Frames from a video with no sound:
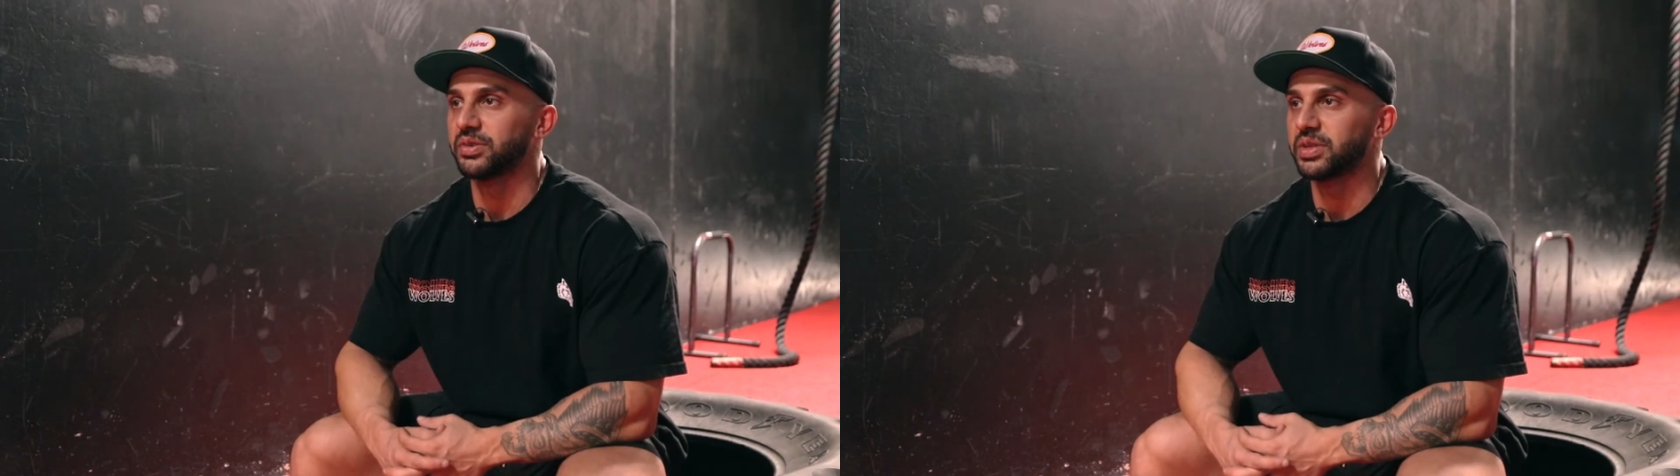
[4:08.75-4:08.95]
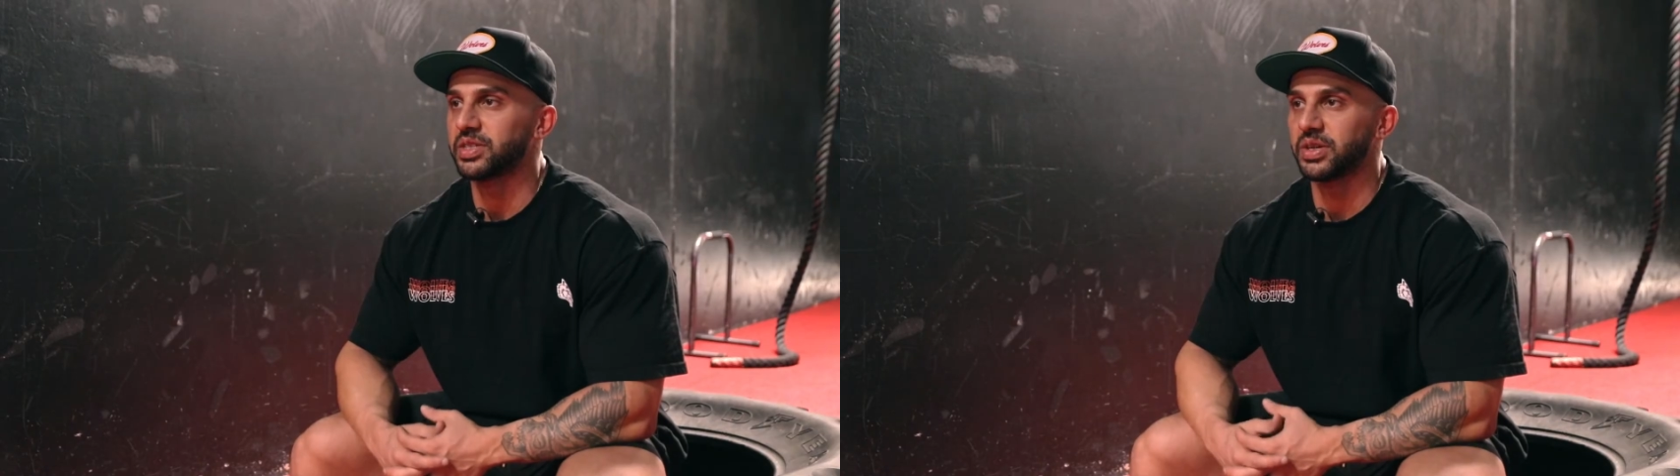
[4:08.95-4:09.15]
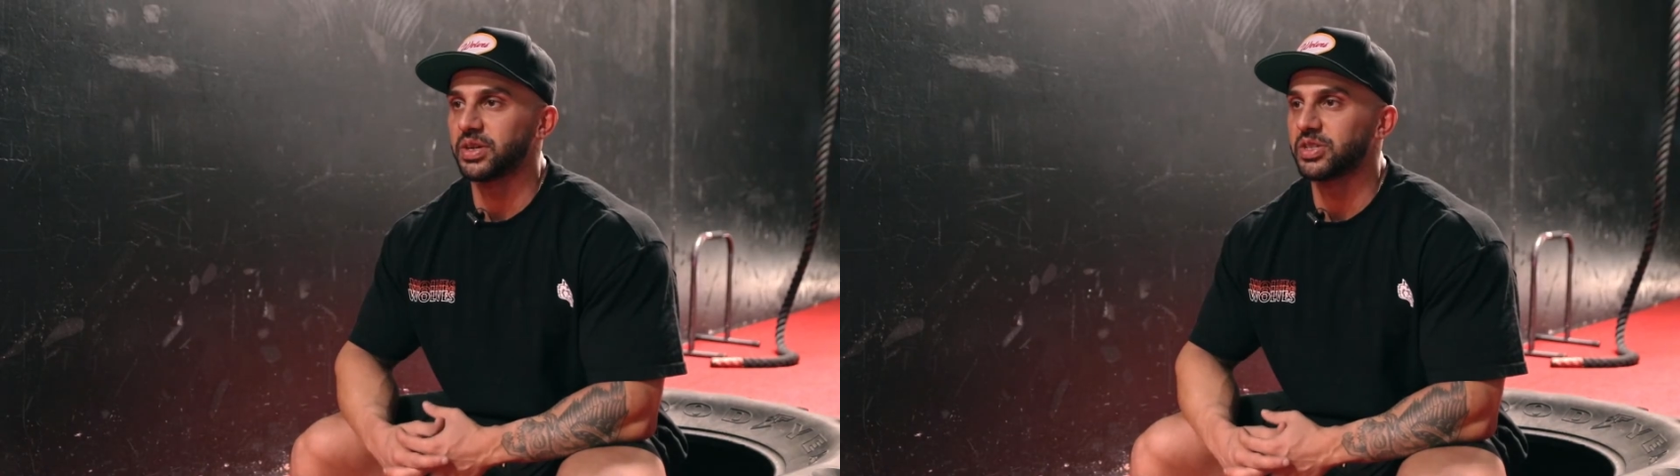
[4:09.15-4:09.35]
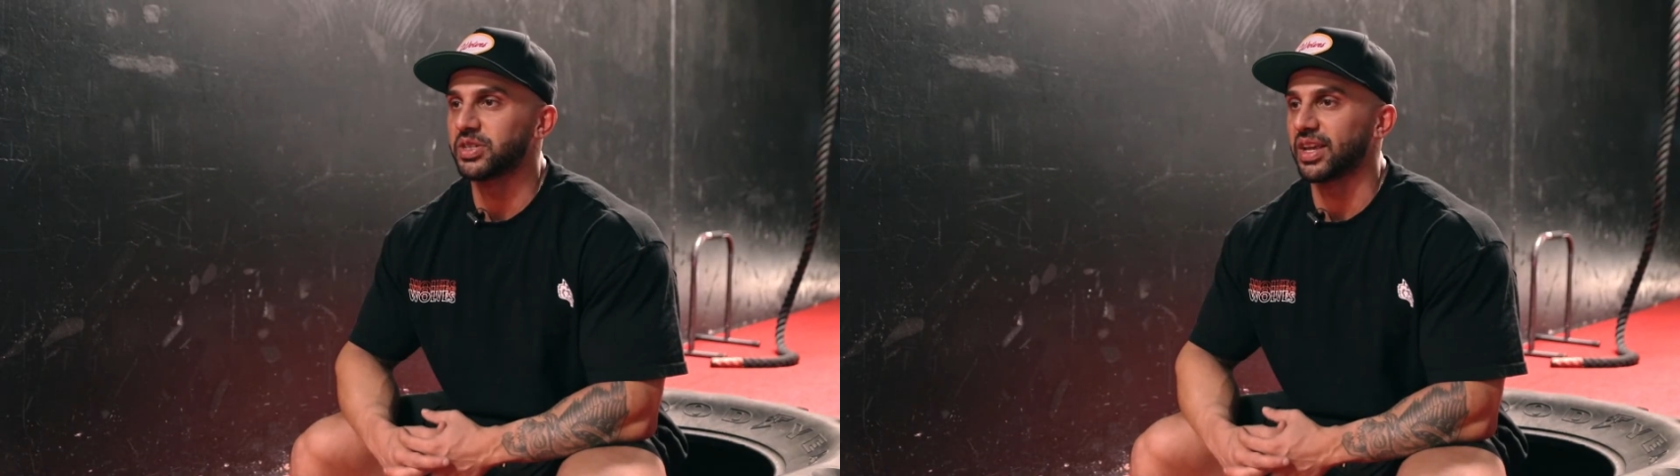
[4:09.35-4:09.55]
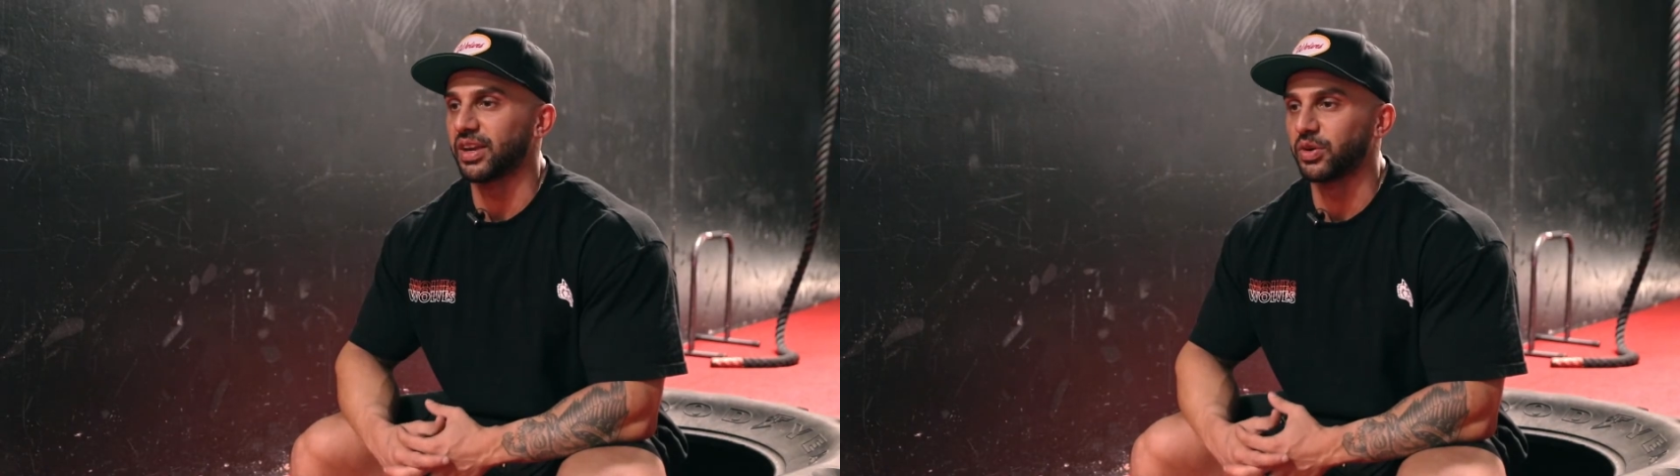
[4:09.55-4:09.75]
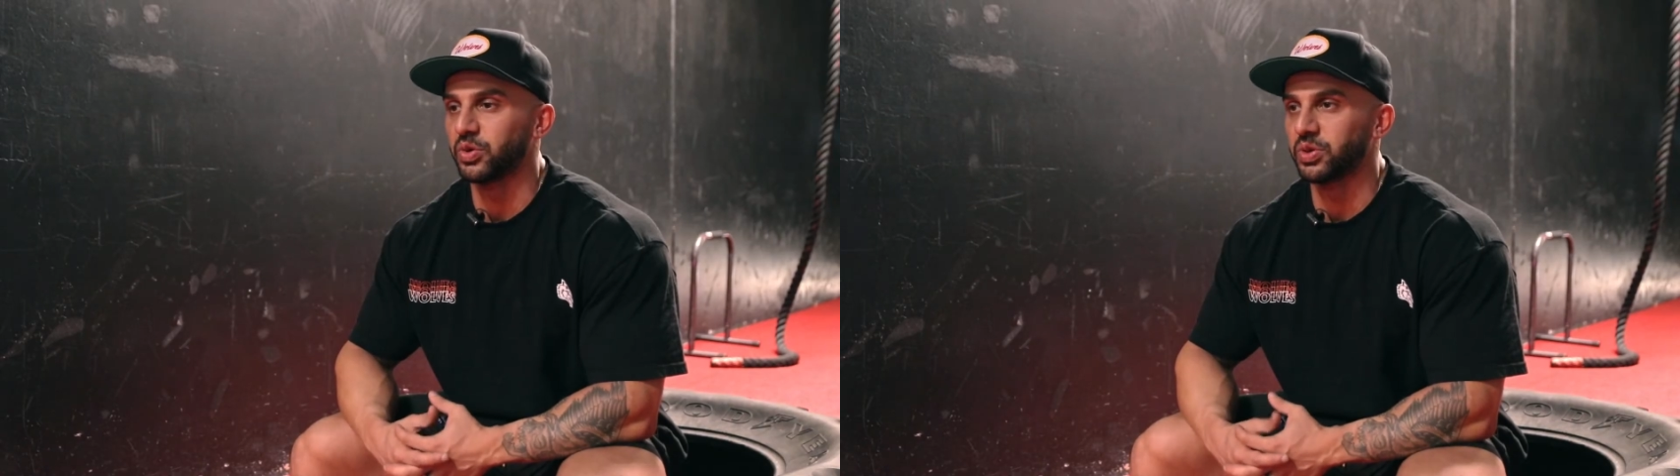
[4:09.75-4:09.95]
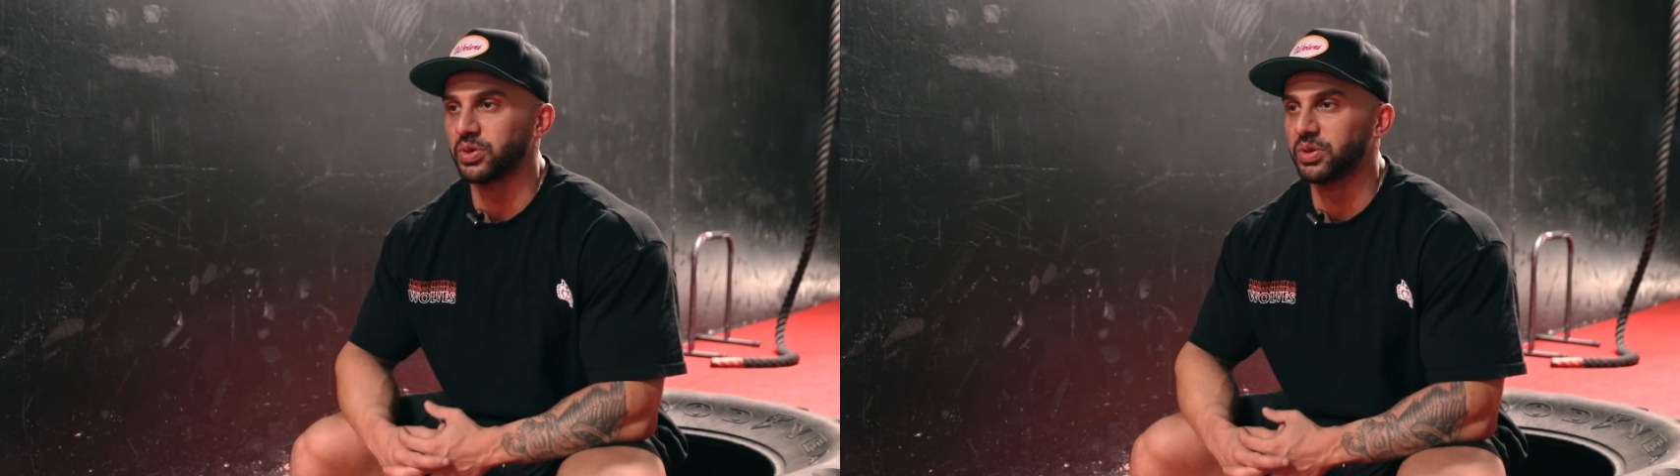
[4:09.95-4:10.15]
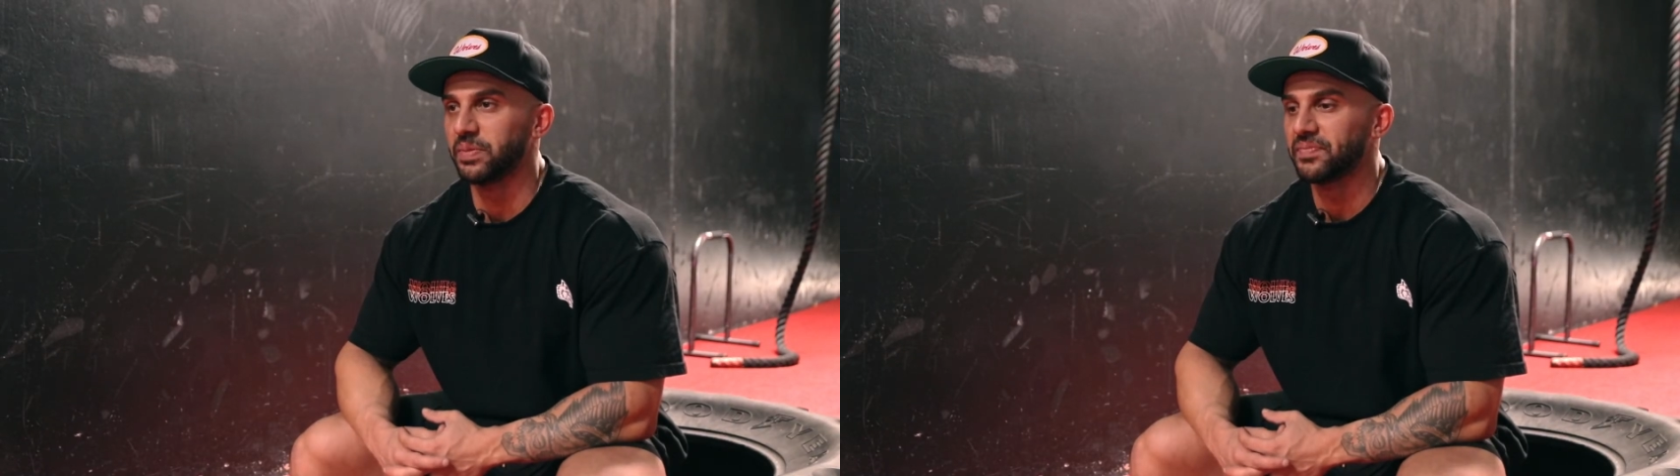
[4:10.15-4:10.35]
research and
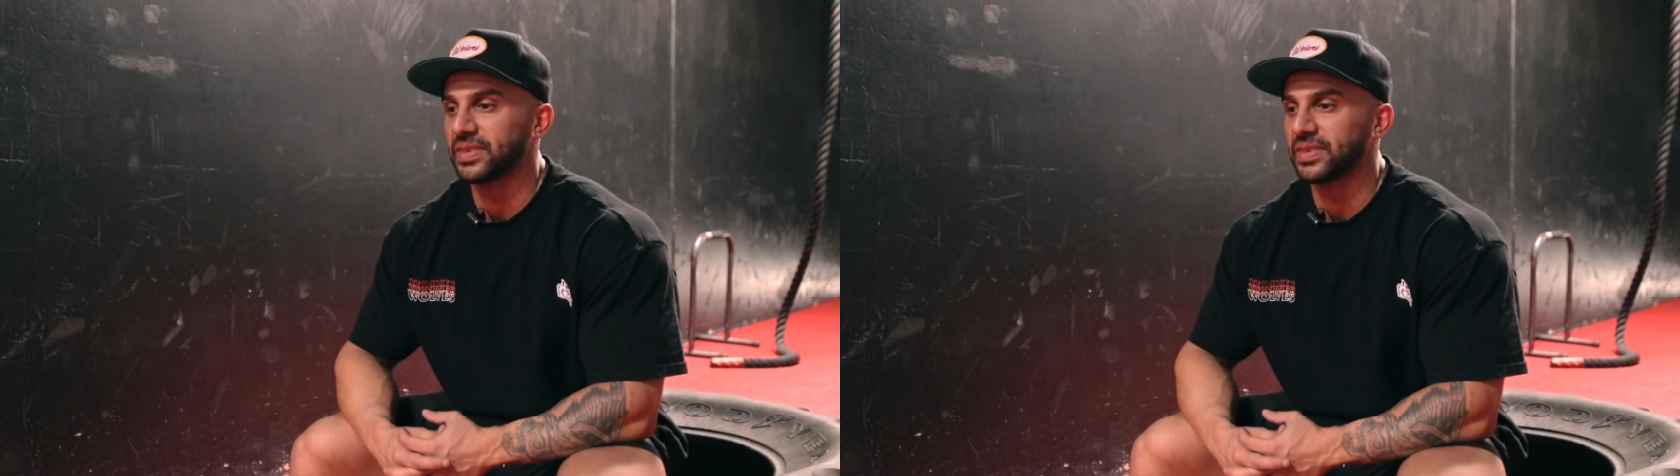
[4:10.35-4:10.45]
Google,